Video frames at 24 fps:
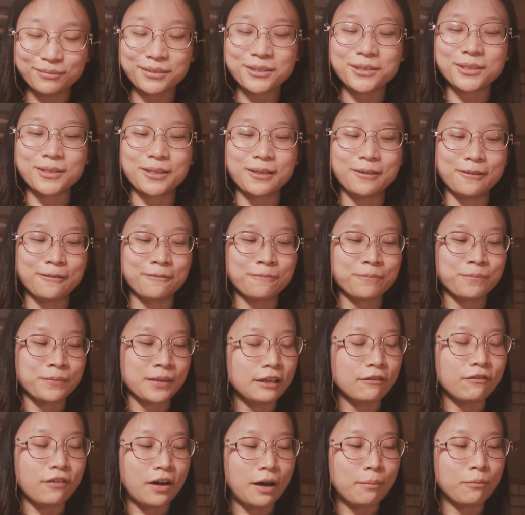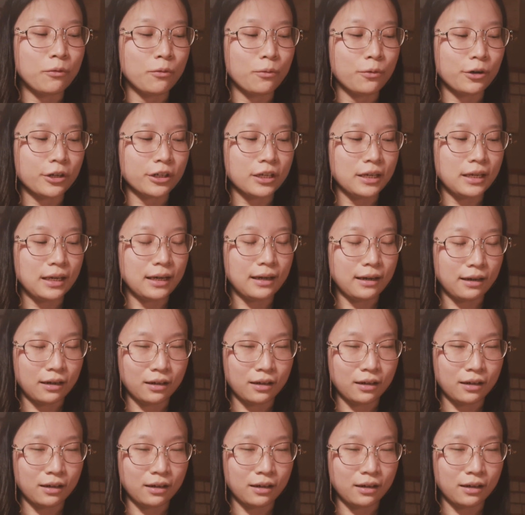So if I'm working